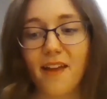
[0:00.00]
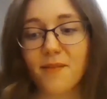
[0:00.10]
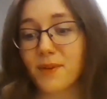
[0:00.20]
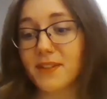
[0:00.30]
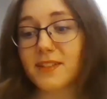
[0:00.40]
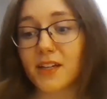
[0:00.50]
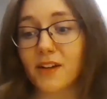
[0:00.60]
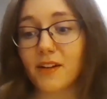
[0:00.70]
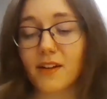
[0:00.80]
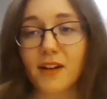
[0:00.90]
Was
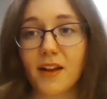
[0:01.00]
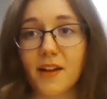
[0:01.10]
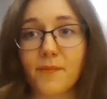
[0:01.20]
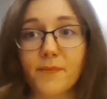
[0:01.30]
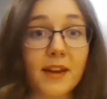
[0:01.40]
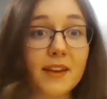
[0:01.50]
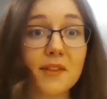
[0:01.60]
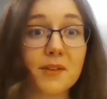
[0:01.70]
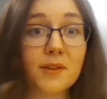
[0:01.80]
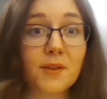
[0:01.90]
there um, any
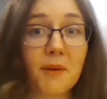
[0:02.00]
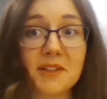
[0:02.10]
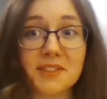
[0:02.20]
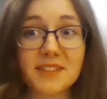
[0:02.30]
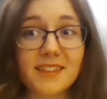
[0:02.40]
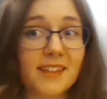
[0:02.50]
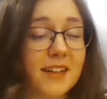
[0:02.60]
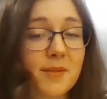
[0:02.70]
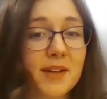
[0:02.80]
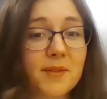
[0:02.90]
other questions that
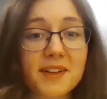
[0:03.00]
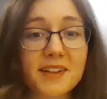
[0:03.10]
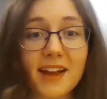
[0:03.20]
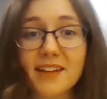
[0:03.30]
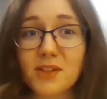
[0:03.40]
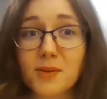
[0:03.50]
anybody wanted to ask,